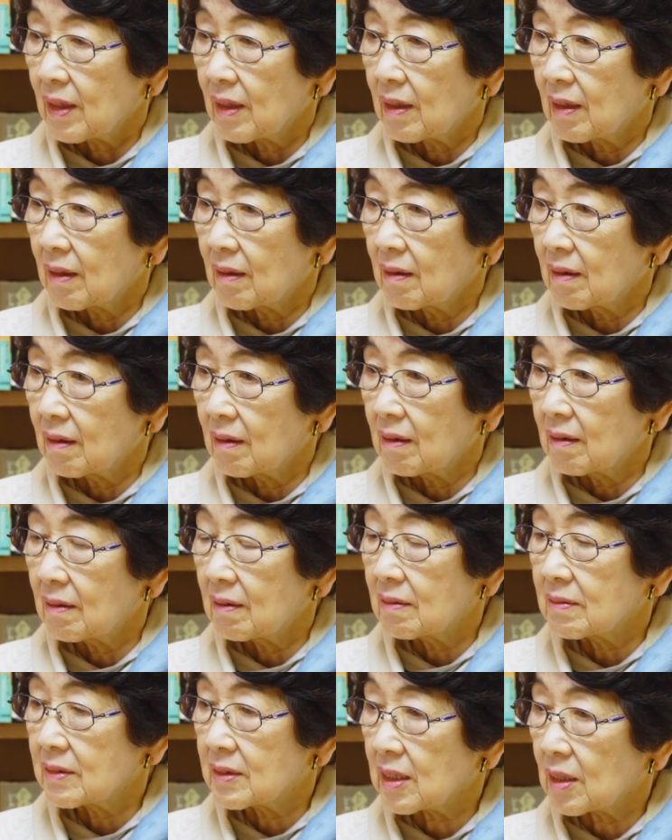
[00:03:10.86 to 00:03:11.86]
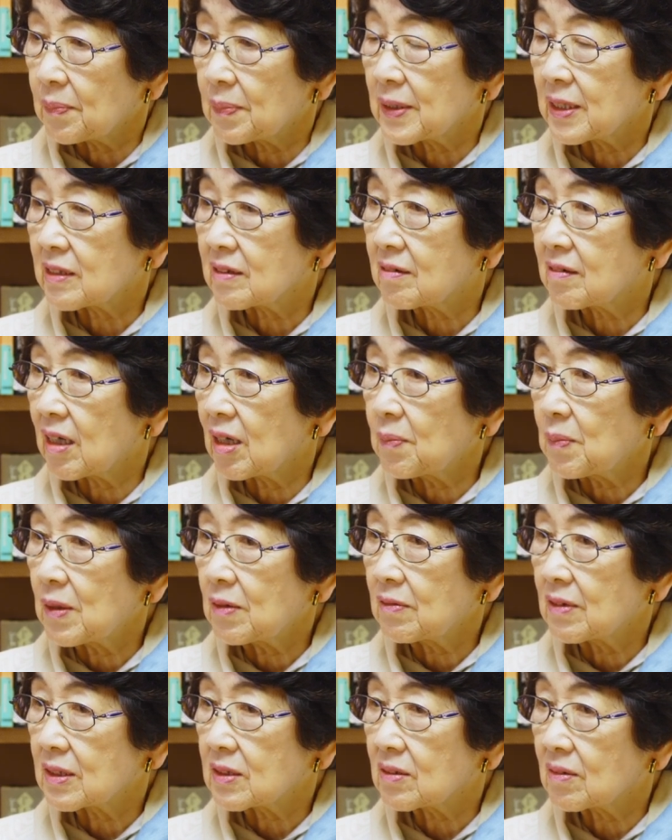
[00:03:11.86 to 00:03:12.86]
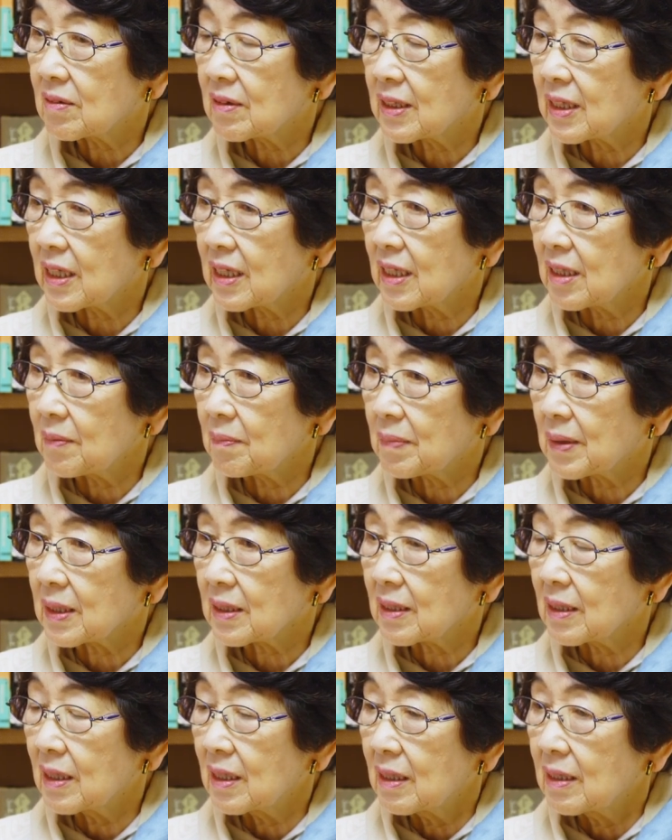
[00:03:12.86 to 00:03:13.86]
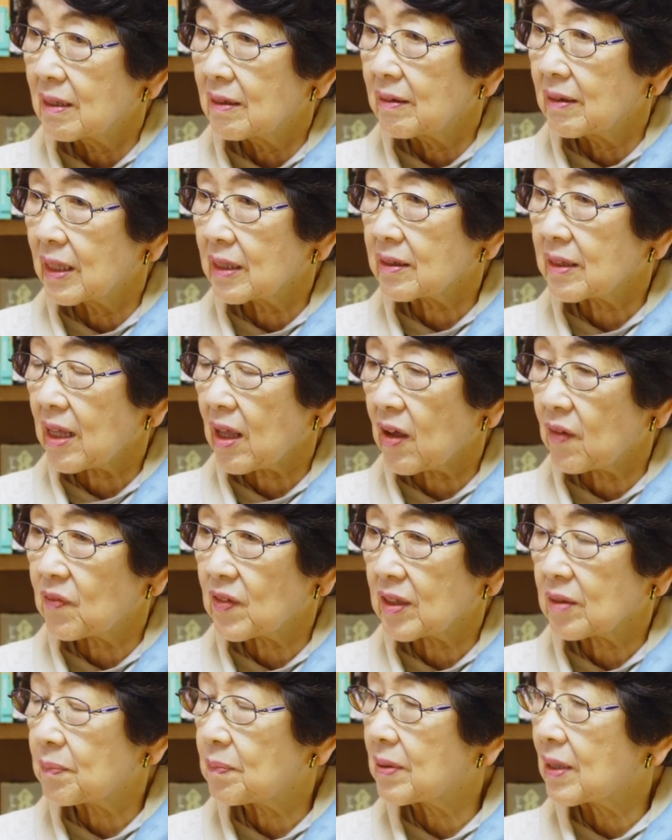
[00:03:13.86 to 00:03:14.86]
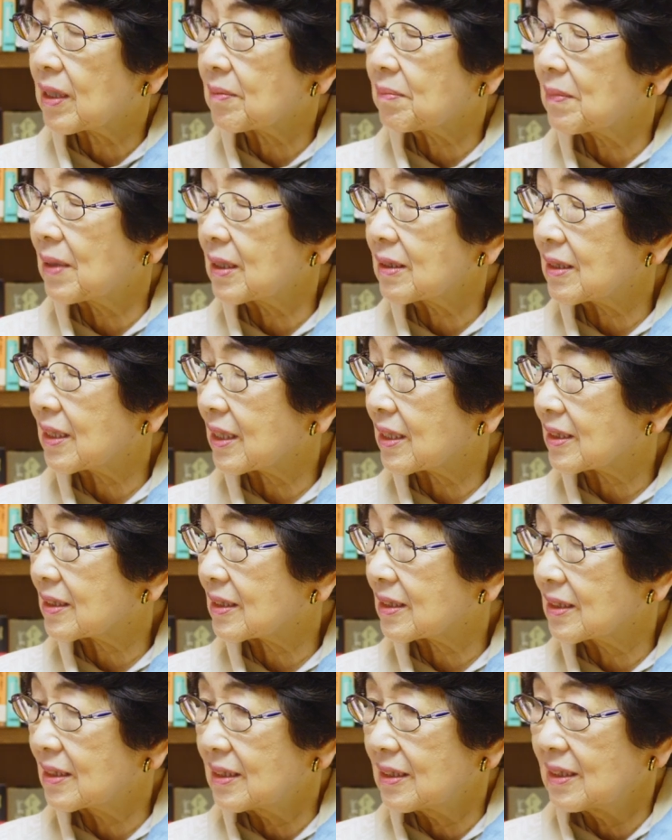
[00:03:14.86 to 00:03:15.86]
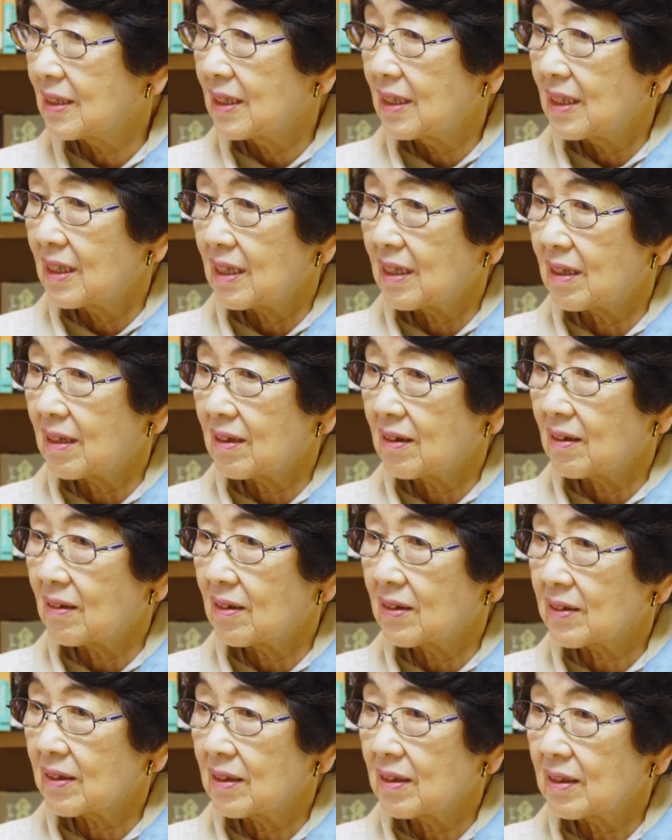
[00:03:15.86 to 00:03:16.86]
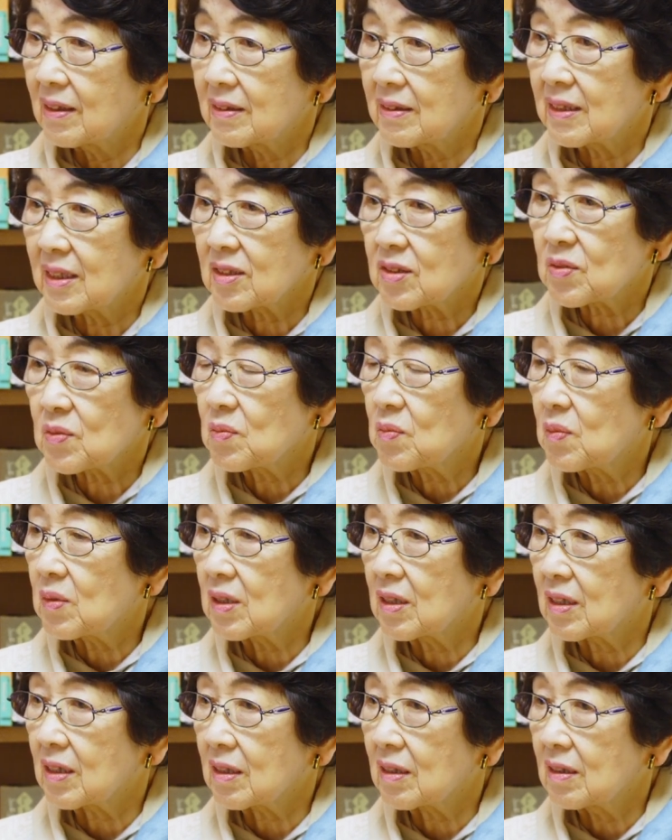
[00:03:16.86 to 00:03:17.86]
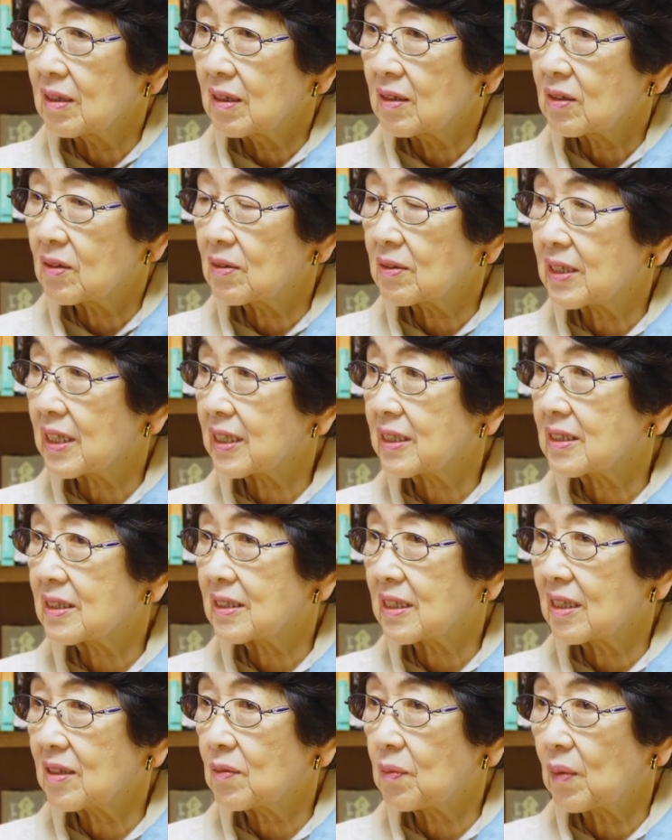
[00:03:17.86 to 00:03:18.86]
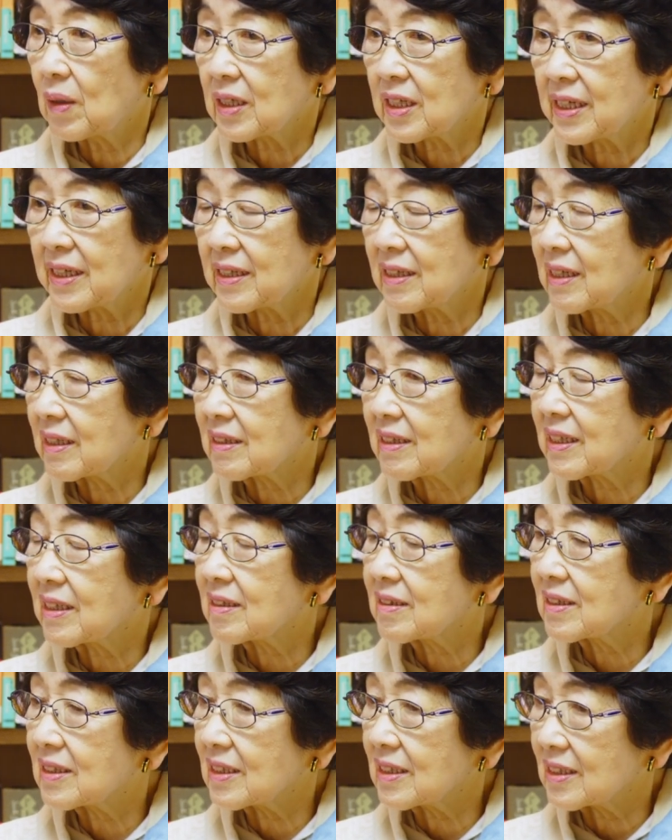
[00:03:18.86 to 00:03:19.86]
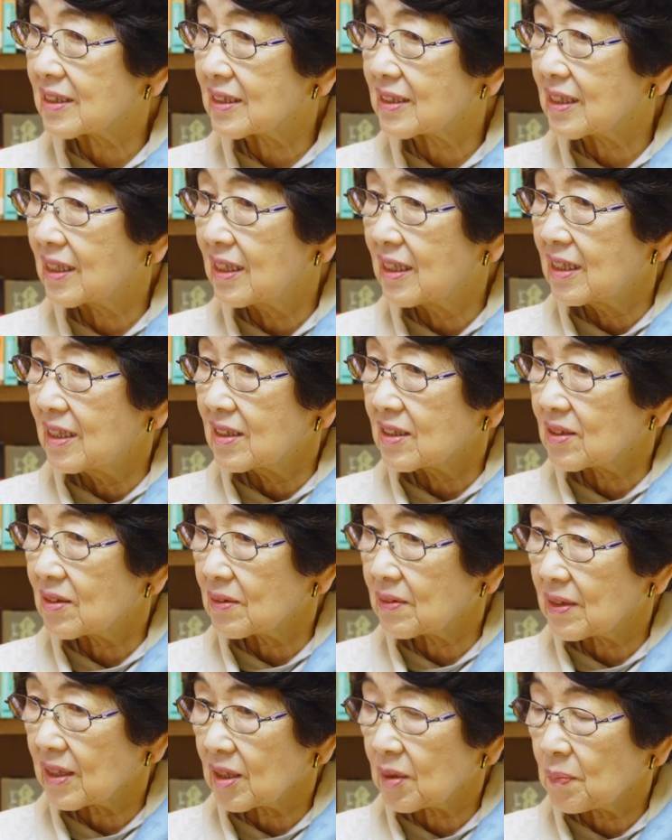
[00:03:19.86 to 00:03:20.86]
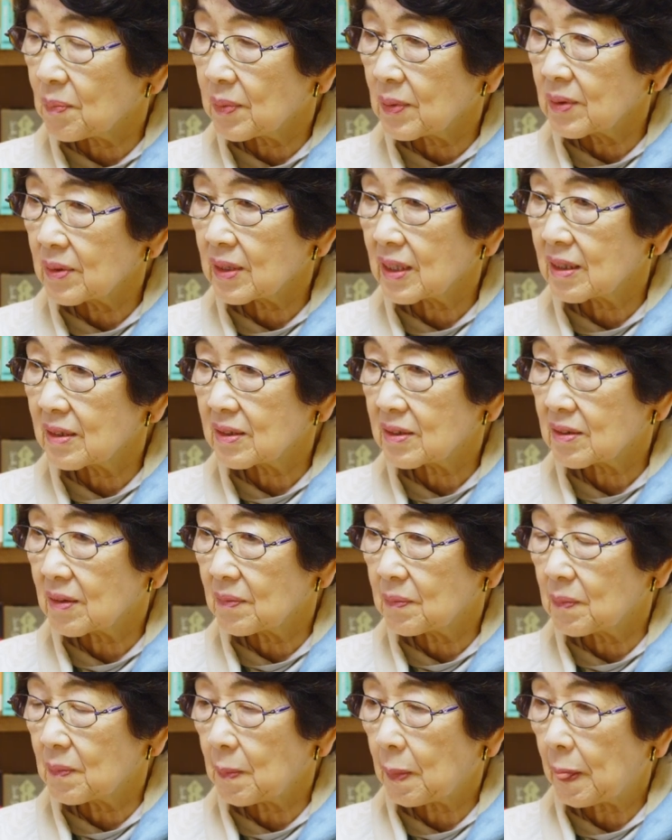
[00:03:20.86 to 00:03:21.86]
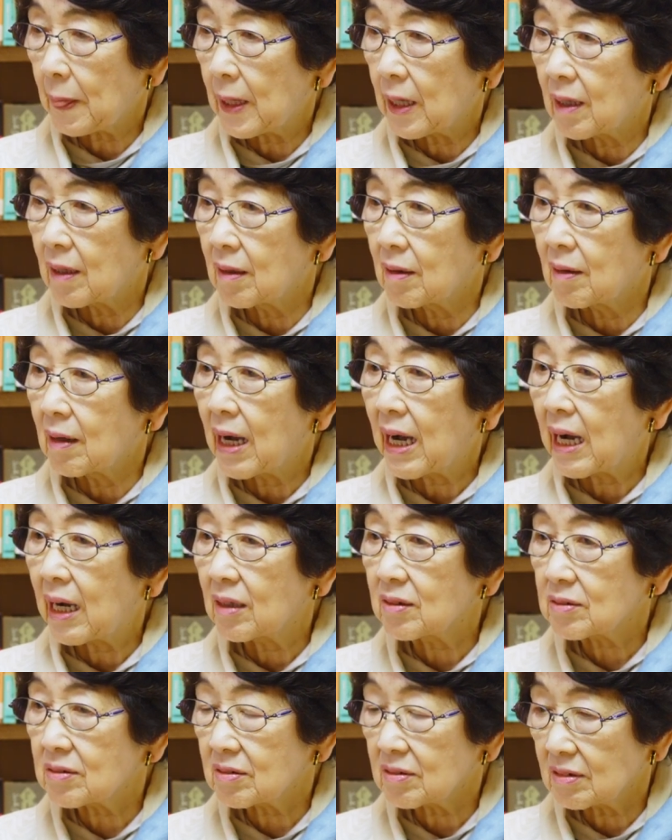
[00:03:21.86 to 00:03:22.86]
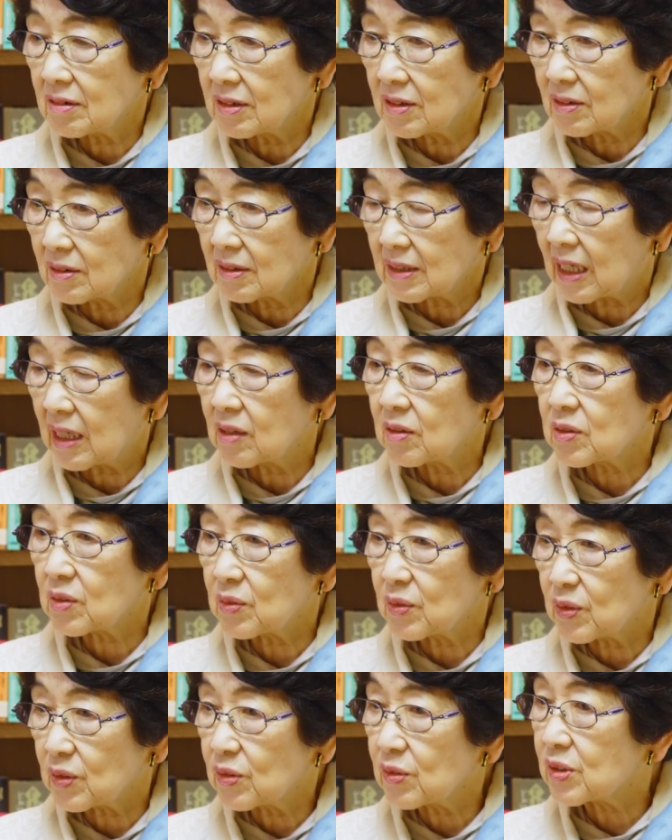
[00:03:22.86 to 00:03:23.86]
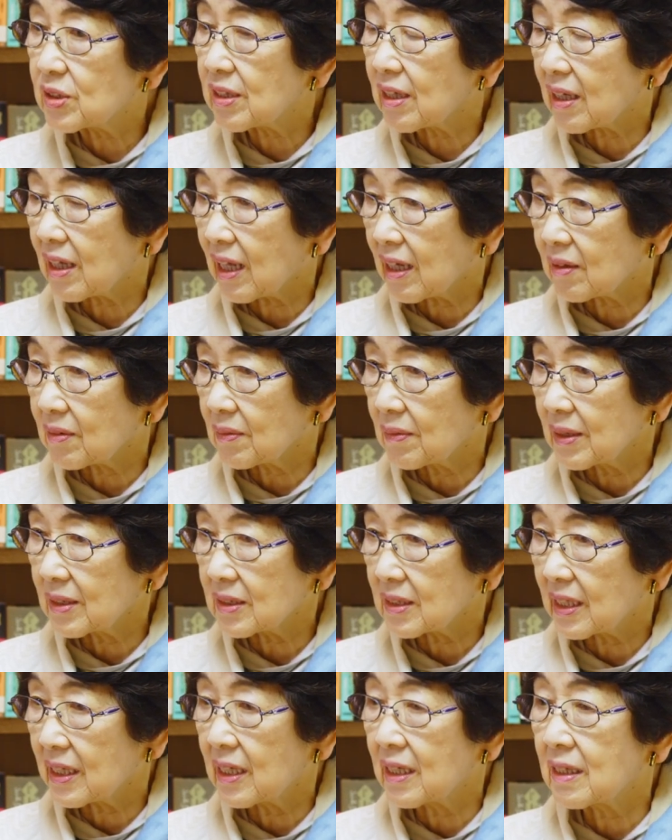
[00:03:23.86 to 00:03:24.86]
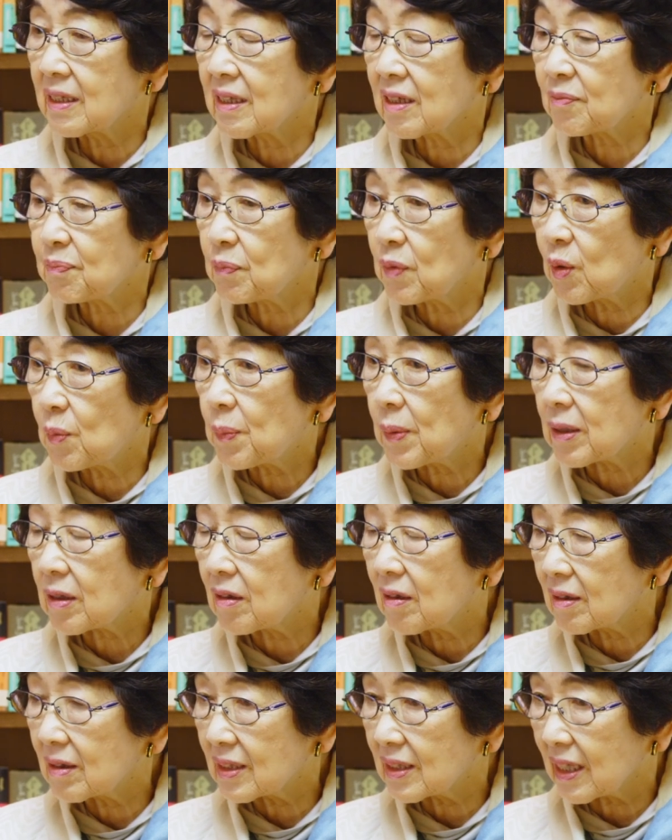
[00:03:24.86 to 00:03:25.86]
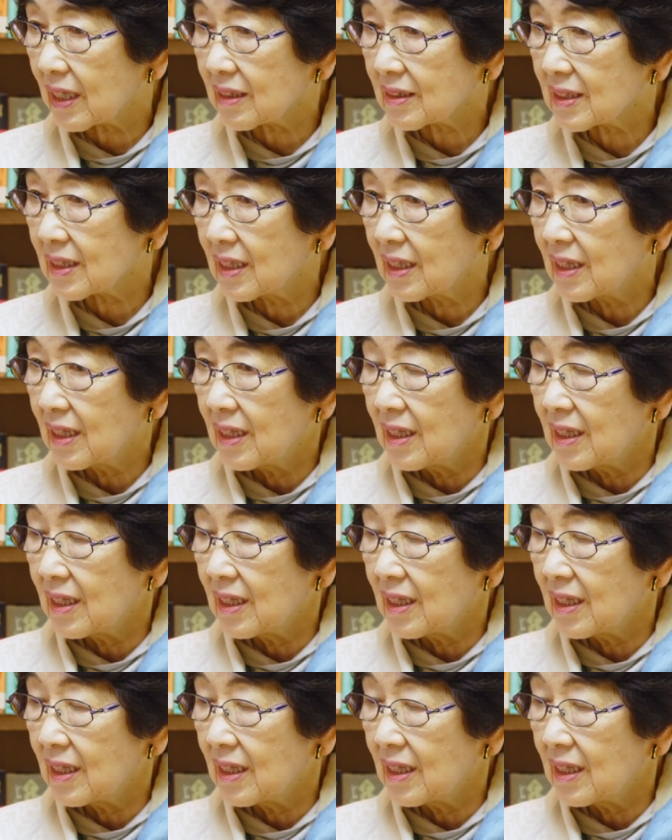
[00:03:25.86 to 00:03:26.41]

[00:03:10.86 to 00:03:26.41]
uh, Japanese grammar was okay, but not having pragmatics uh, doesn't work to the extent one cannot exist. So the importance of how to use language in a proper context